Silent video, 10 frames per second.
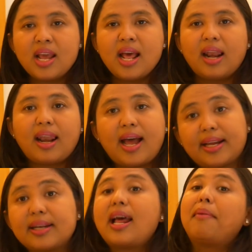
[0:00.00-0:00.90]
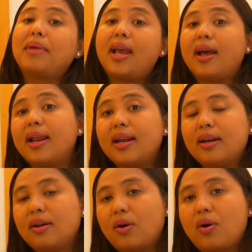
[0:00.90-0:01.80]
Like Damian
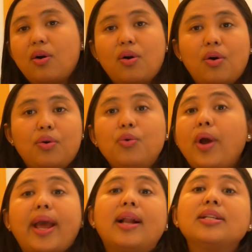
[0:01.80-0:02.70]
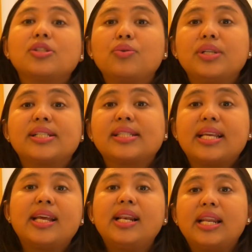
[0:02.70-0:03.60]
or who else who is
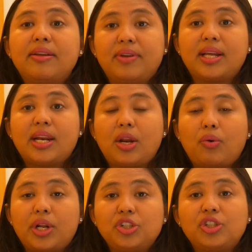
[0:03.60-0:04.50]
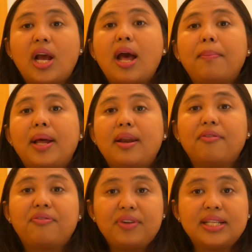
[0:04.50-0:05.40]
still living in Indonesia but
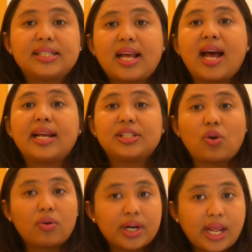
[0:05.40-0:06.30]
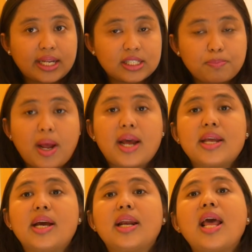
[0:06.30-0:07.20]
the visa is already
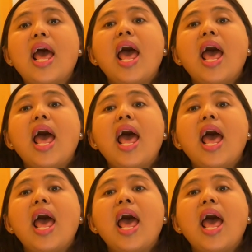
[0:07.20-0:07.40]
expired,